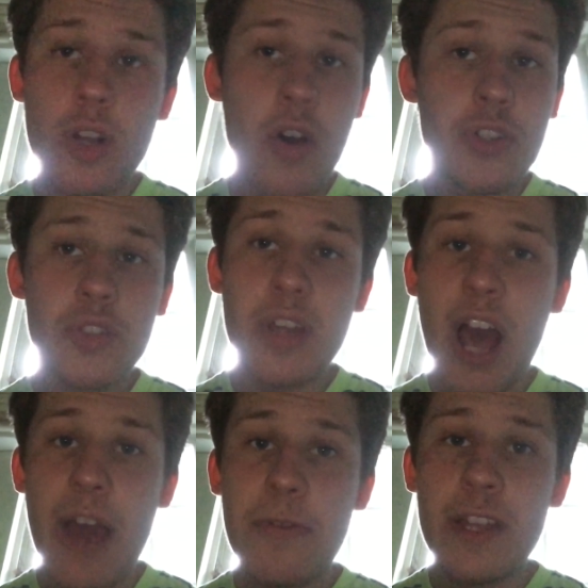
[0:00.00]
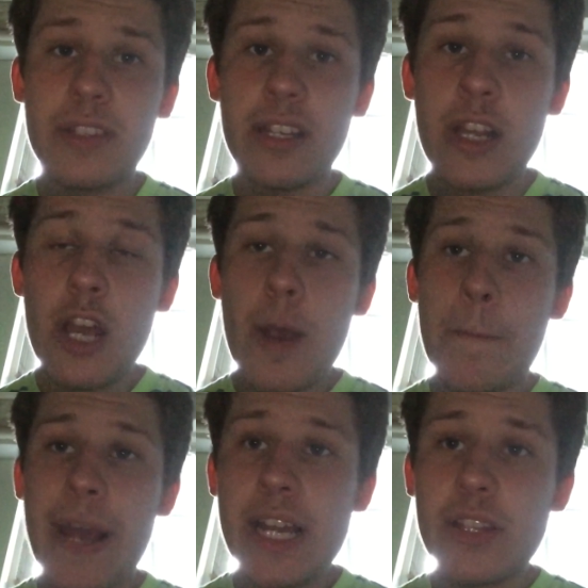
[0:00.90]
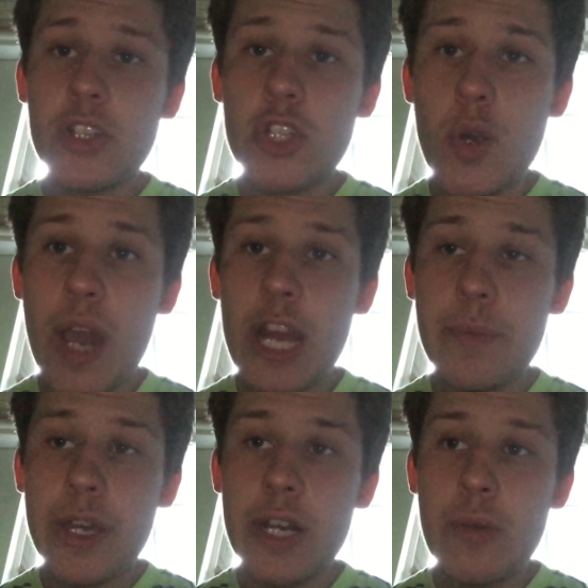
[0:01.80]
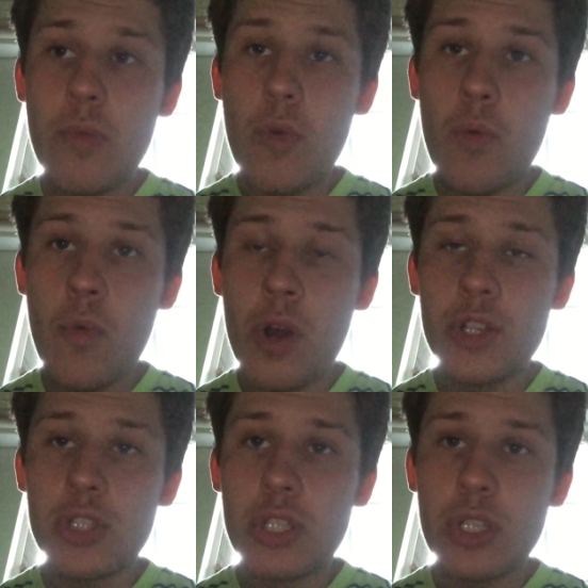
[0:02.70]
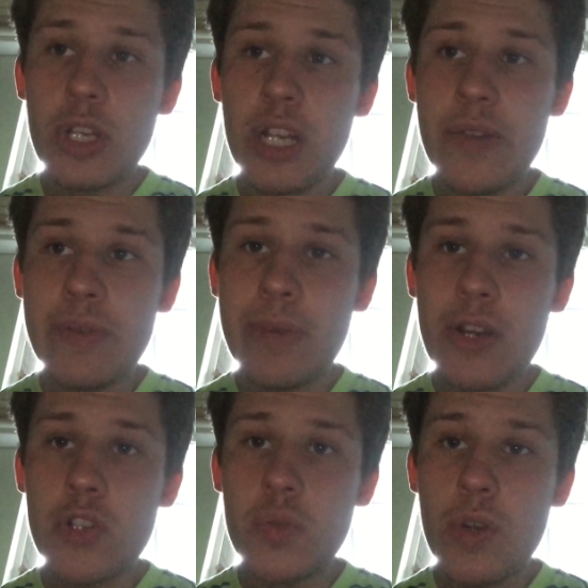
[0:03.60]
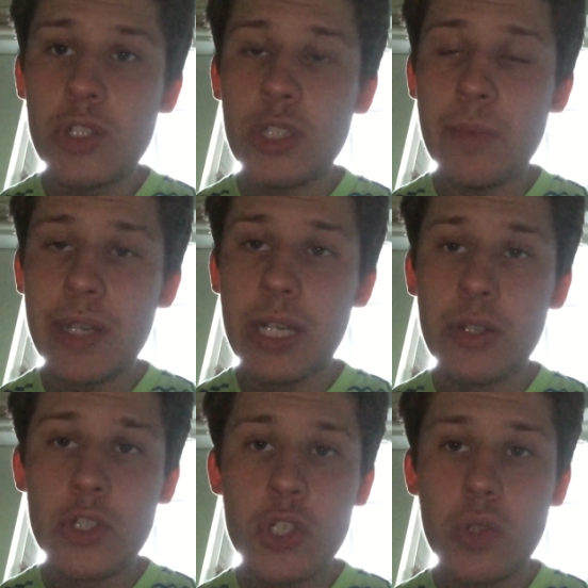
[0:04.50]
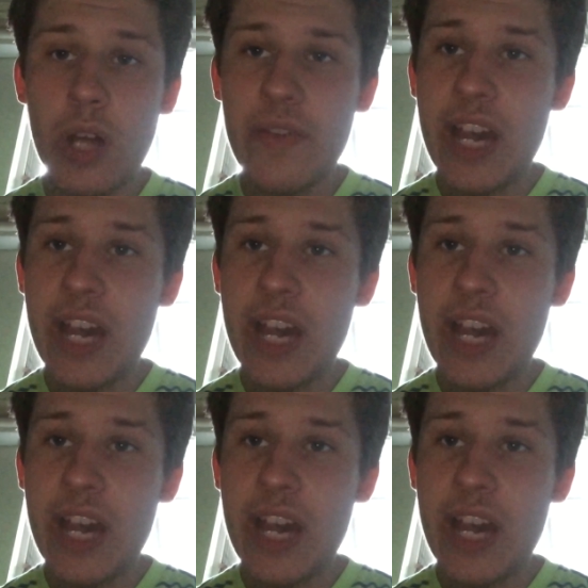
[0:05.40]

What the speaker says: Honestly, I think that making the show animated was an even better choice than making this show live